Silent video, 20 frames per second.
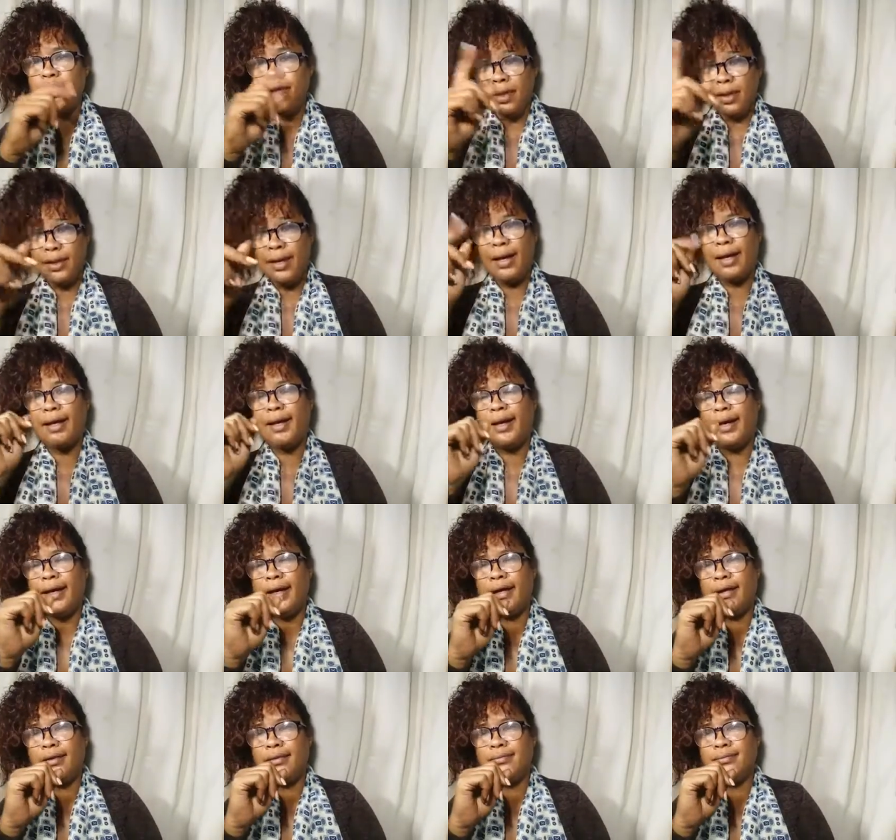That
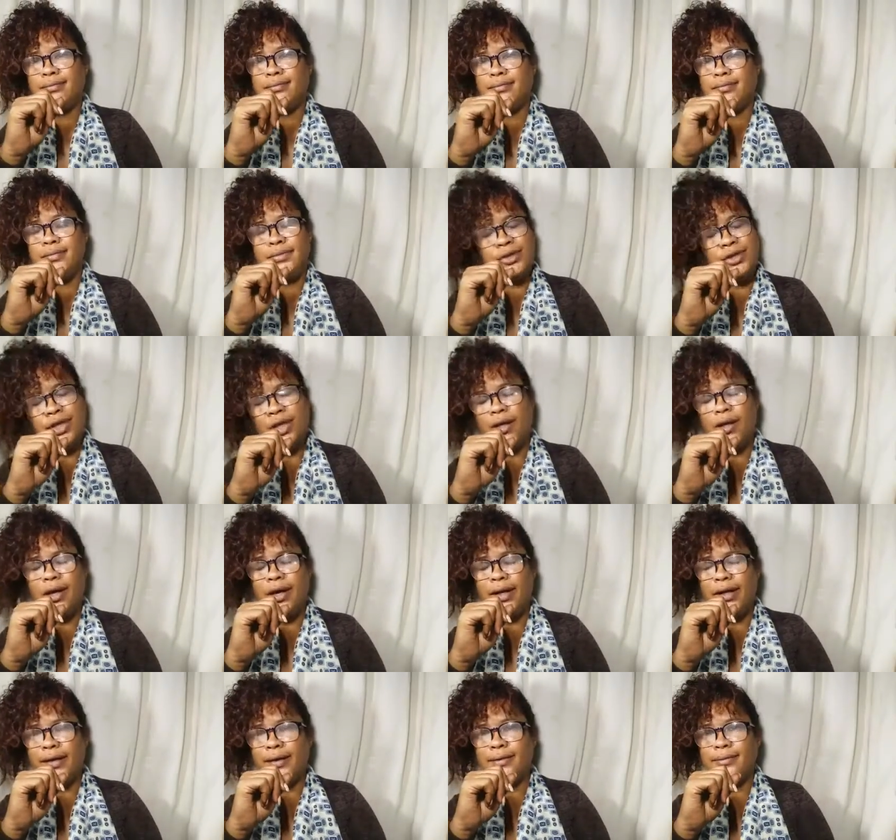lady. She
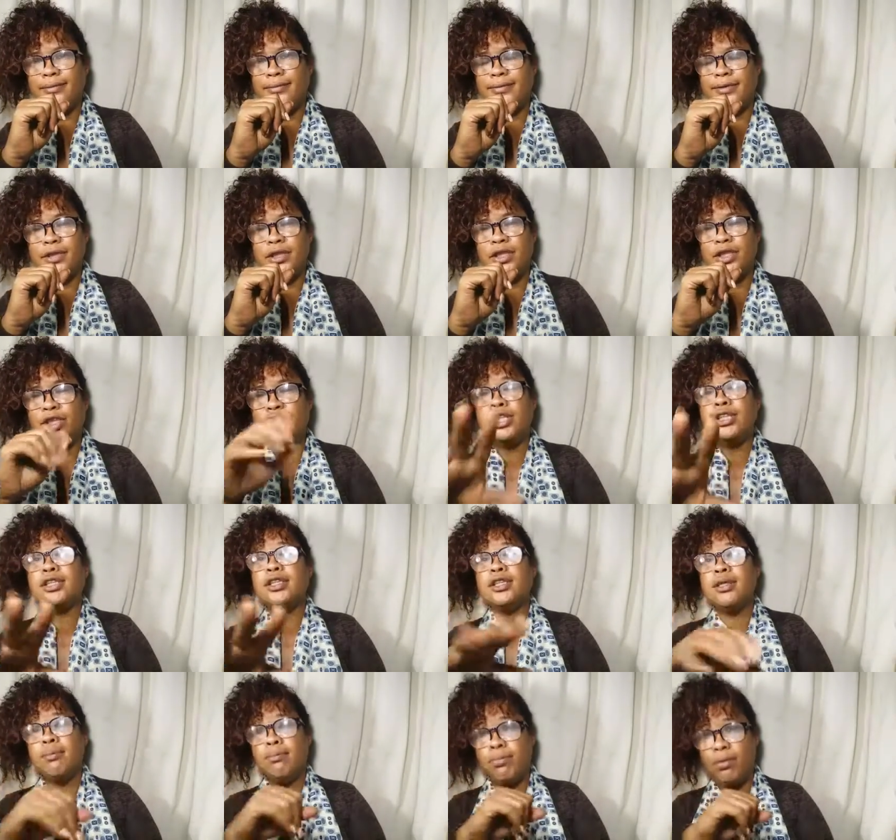got it.
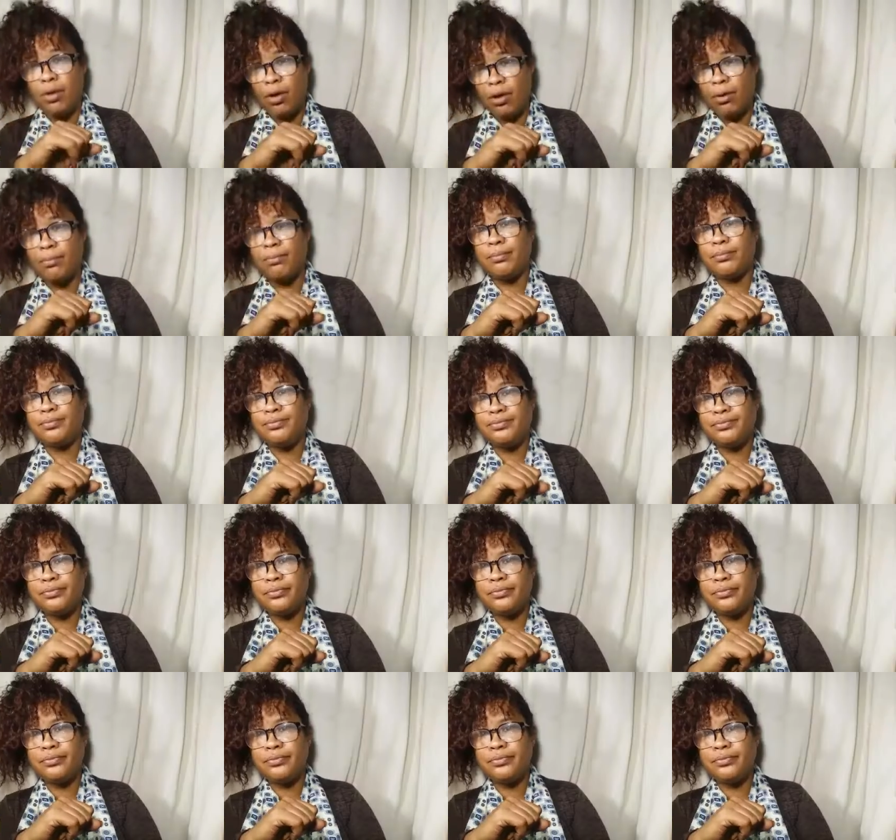She's the bomb.